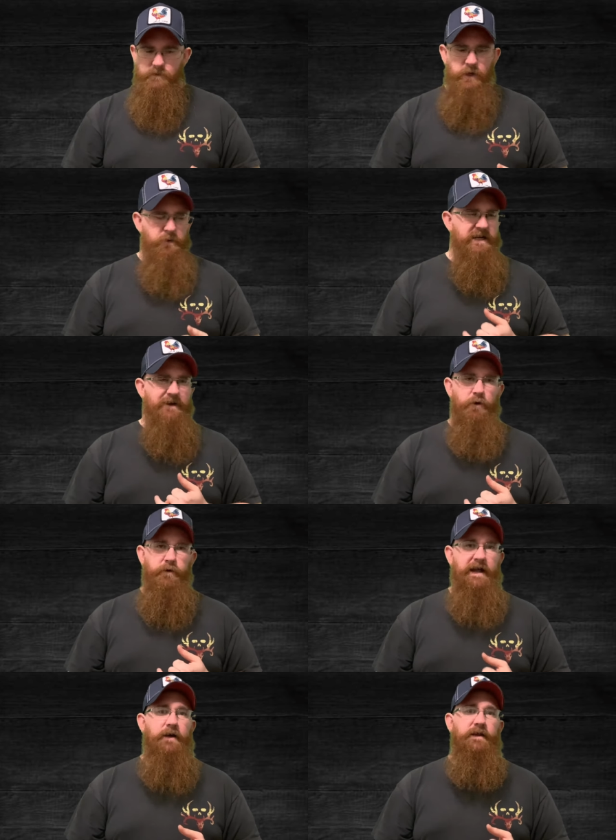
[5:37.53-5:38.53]
We never
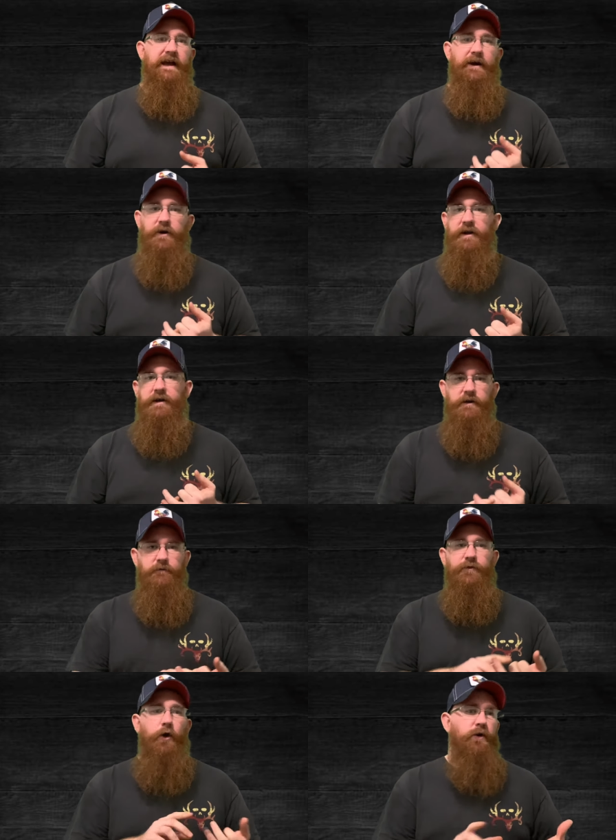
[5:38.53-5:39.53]
went out of the area
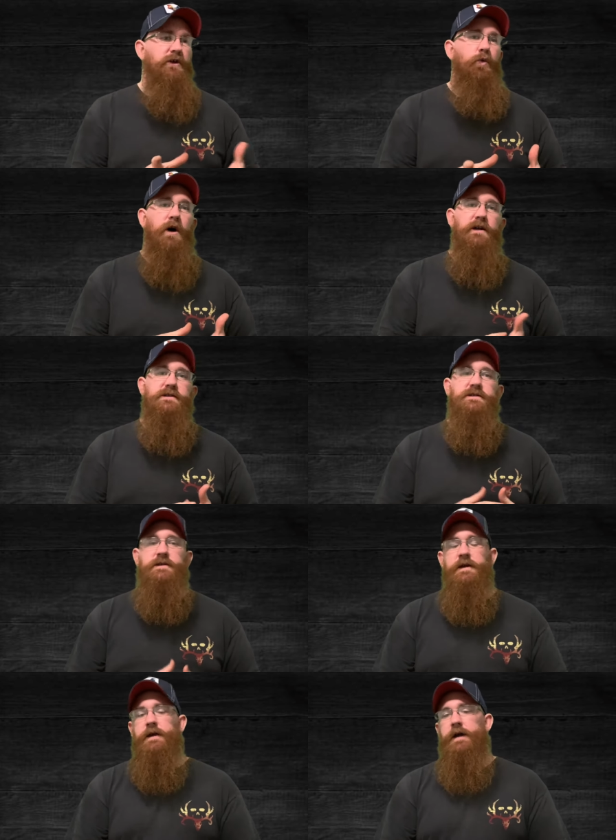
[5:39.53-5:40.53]
of 31s,
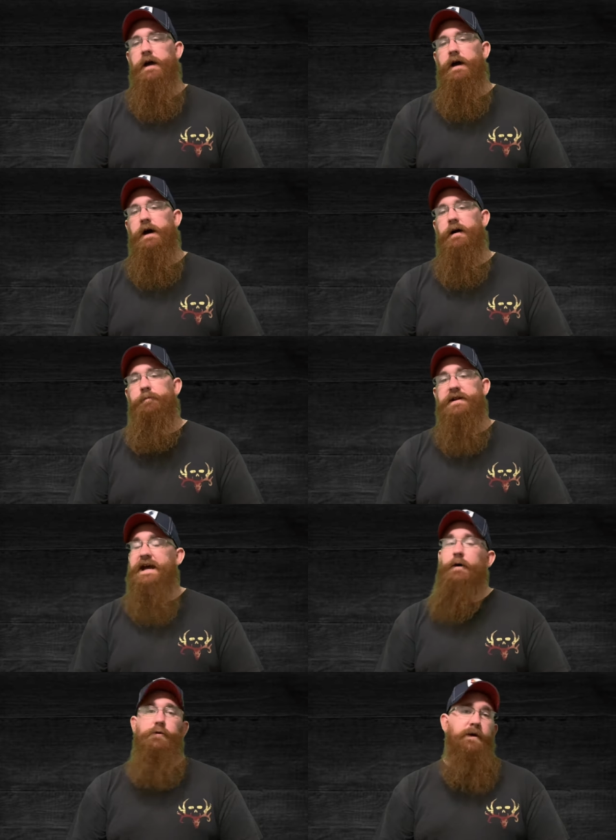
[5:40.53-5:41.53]
but
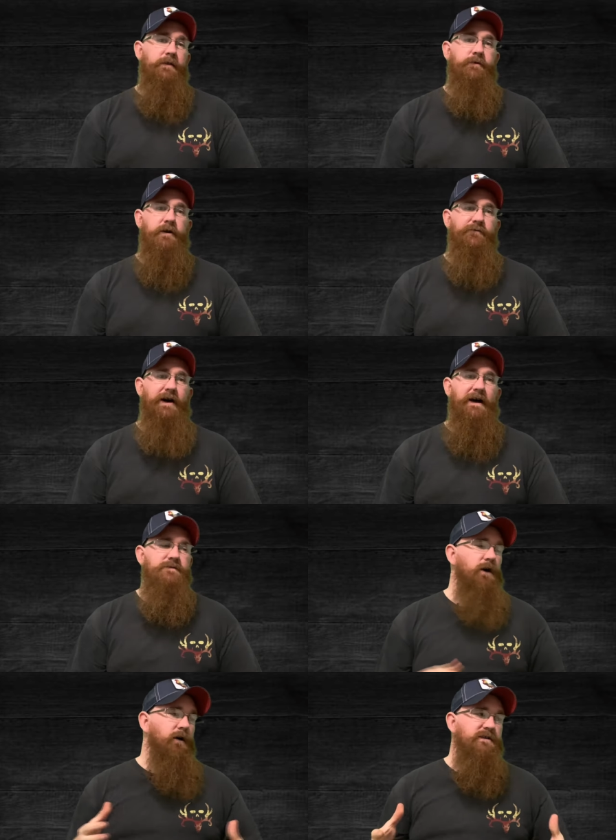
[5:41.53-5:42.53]
now we're running
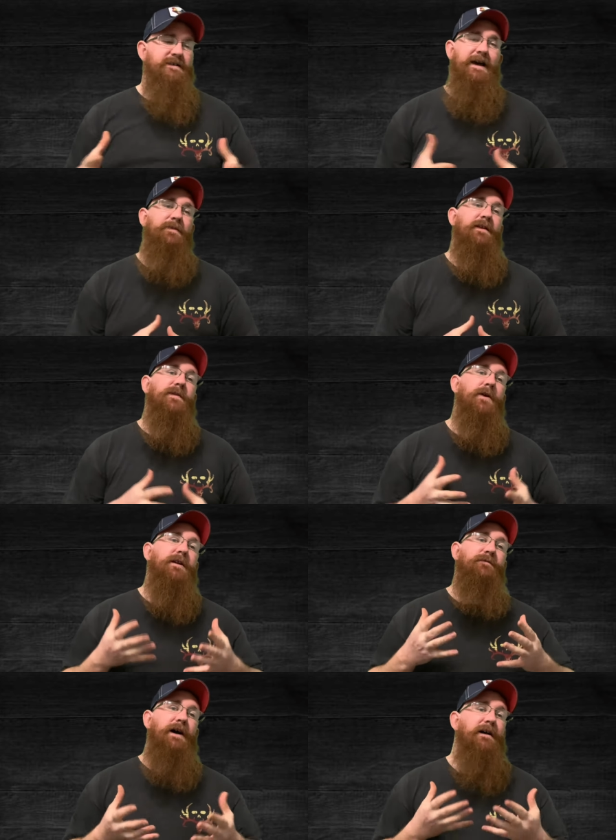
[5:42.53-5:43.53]
35s. Honestly, I think
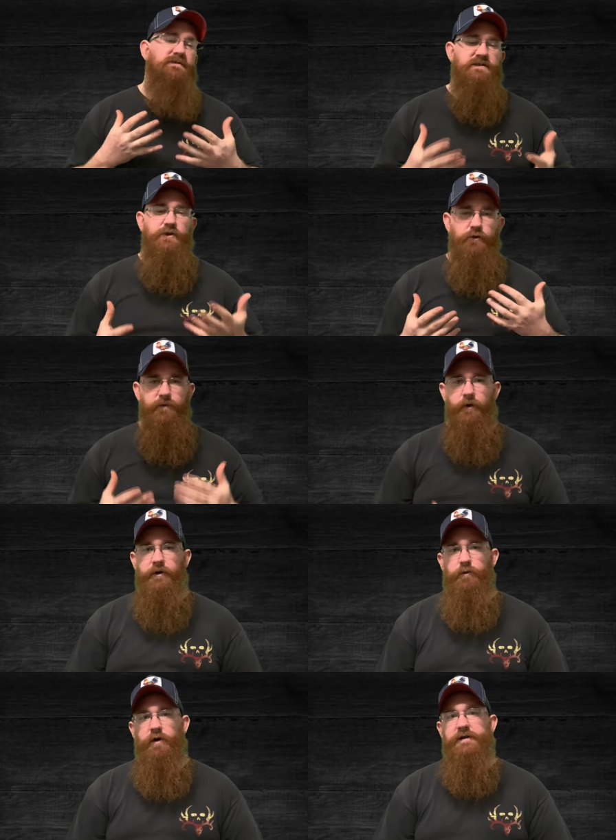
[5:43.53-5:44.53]
35s is the new
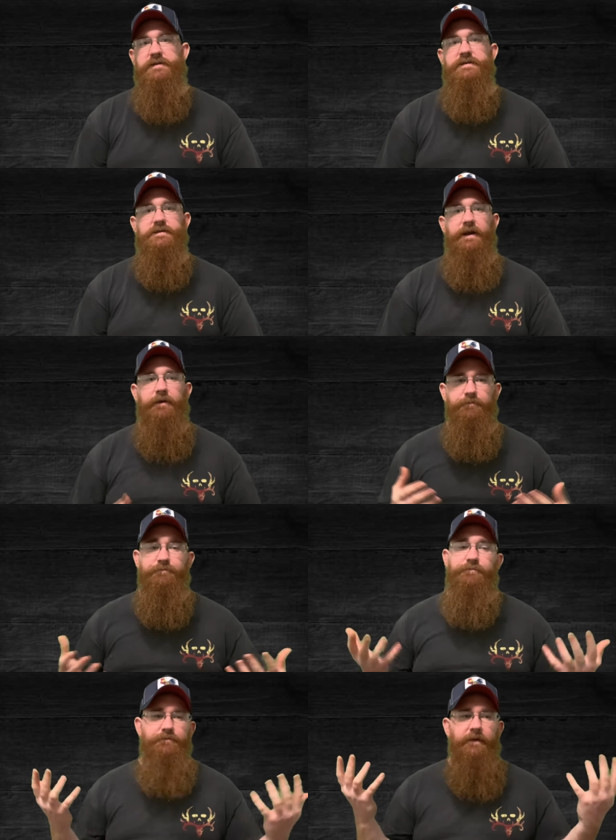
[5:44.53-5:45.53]
31s
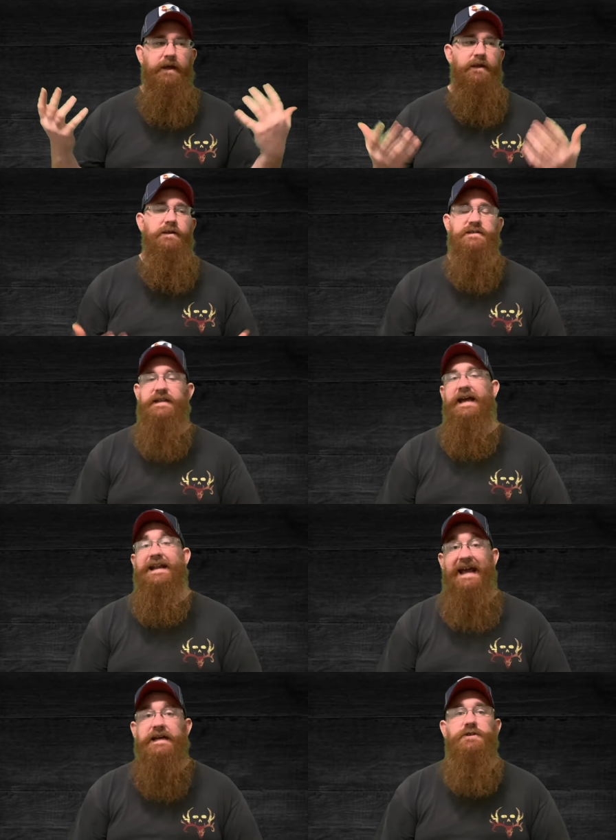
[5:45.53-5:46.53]
in this day and
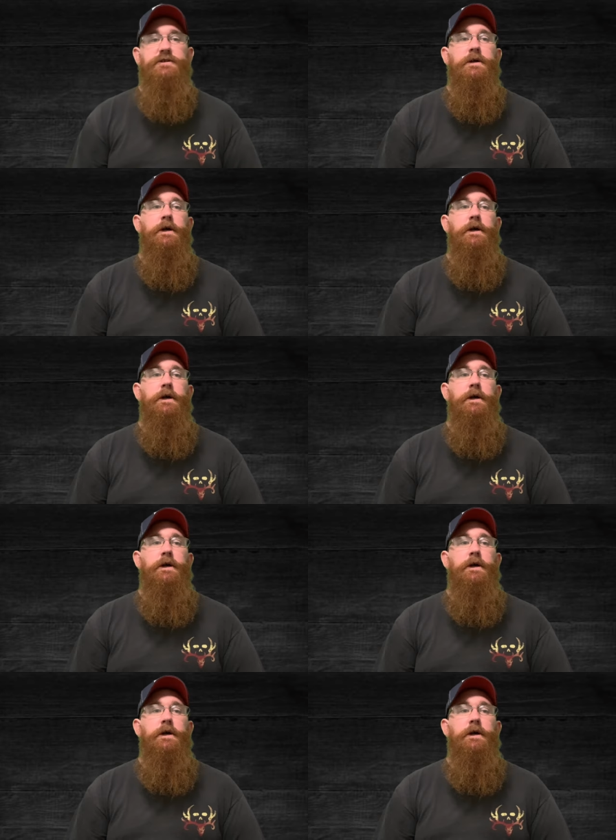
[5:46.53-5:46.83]
age.